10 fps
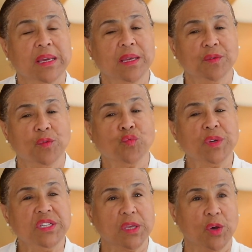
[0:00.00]
in
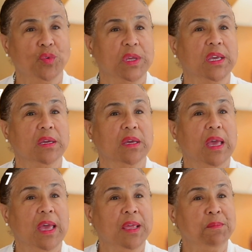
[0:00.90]
rezoning
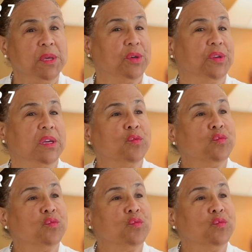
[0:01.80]
and building,